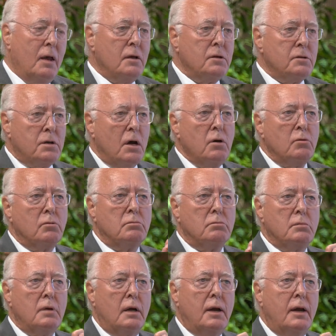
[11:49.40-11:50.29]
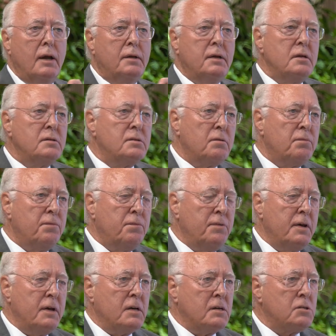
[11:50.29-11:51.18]
So it is a
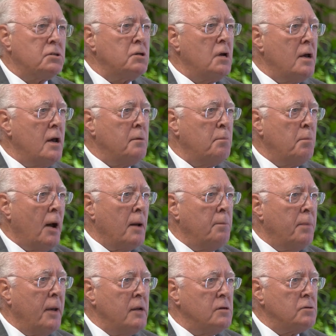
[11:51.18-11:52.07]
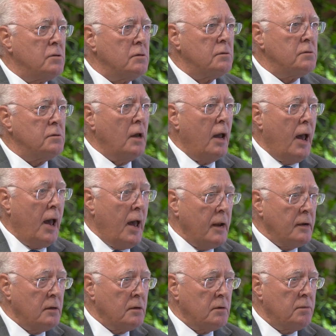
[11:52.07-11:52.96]
fear shared by patients
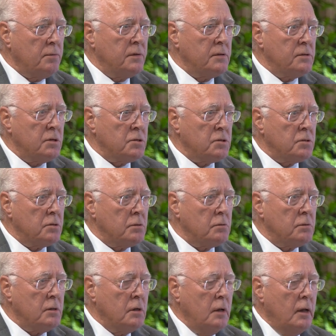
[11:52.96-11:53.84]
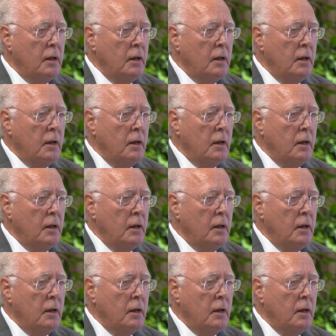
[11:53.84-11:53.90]
and physicians.